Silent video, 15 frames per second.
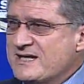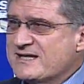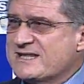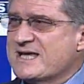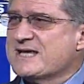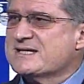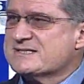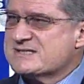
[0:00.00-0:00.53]

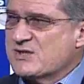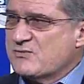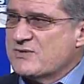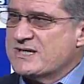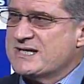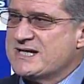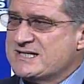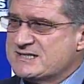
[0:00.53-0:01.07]
things that
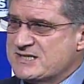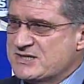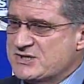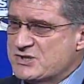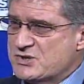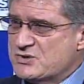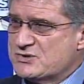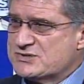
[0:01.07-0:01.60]
we need to
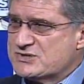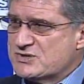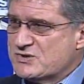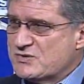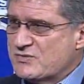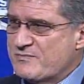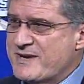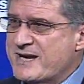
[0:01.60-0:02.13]
do
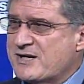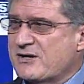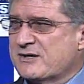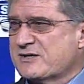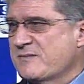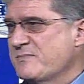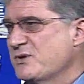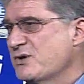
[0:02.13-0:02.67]
to make our
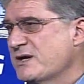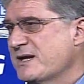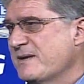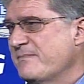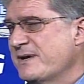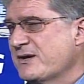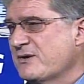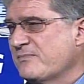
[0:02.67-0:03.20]
community a
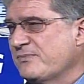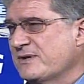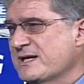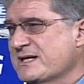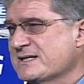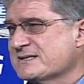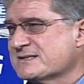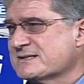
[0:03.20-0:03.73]
better
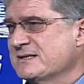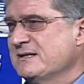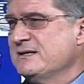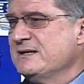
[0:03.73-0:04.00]
place.